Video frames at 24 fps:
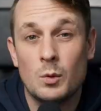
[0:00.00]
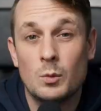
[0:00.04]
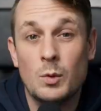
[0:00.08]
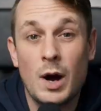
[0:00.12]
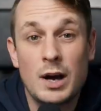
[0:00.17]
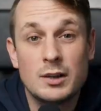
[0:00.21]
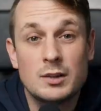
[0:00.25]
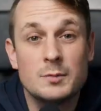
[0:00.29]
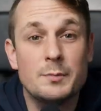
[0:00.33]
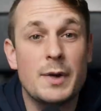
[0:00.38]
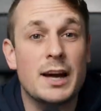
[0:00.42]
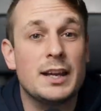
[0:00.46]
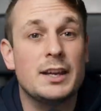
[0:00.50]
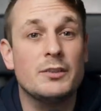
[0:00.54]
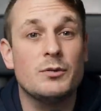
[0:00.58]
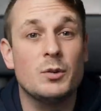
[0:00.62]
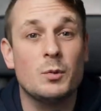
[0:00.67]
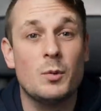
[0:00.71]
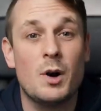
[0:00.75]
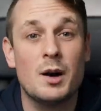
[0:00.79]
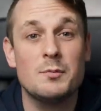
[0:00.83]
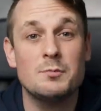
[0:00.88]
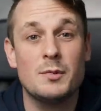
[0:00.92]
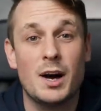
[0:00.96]
Welcome back
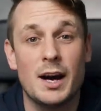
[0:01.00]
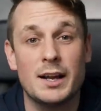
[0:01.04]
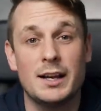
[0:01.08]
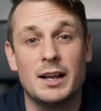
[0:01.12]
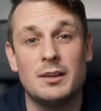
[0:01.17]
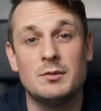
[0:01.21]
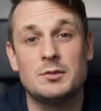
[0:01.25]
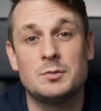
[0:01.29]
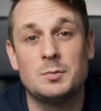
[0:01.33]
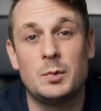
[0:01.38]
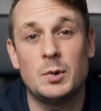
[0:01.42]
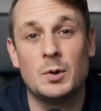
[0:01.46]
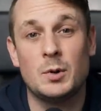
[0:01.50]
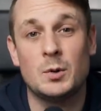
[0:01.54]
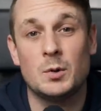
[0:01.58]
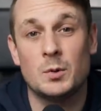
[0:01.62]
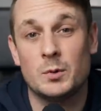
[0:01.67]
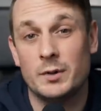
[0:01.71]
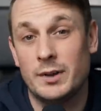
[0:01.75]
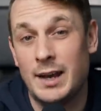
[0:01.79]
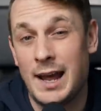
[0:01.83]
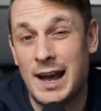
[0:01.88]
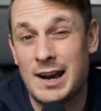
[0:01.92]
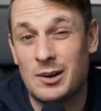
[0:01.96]
everyone, my name's
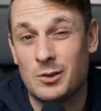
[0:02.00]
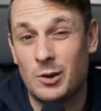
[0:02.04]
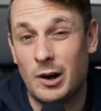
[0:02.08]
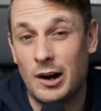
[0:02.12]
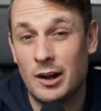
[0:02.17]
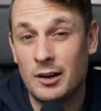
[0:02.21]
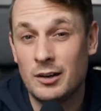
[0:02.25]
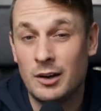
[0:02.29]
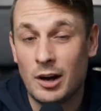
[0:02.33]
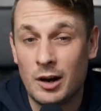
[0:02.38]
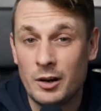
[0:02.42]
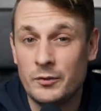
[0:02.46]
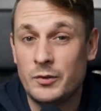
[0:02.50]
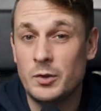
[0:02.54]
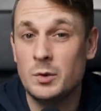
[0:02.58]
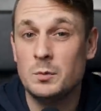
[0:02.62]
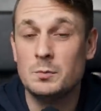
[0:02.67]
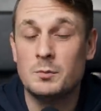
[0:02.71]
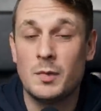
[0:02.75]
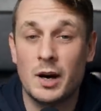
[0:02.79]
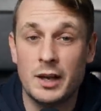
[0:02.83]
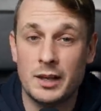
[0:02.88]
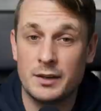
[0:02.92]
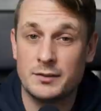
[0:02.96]
Paul. Now, a lot of you
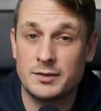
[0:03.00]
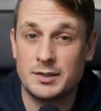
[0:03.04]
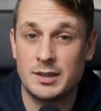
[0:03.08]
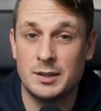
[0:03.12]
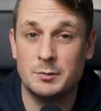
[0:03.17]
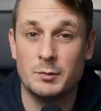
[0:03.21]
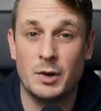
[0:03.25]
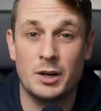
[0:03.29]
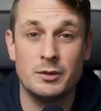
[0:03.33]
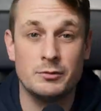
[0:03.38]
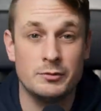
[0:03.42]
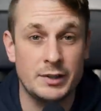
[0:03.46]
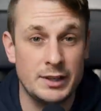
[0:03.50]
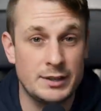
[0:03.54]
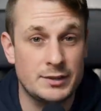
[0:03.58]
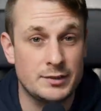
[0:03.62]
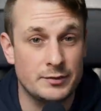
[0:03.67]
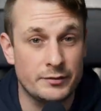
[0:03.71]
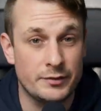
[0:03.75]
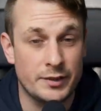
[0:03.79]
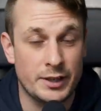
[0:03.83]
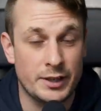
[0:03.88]
might have seen my recent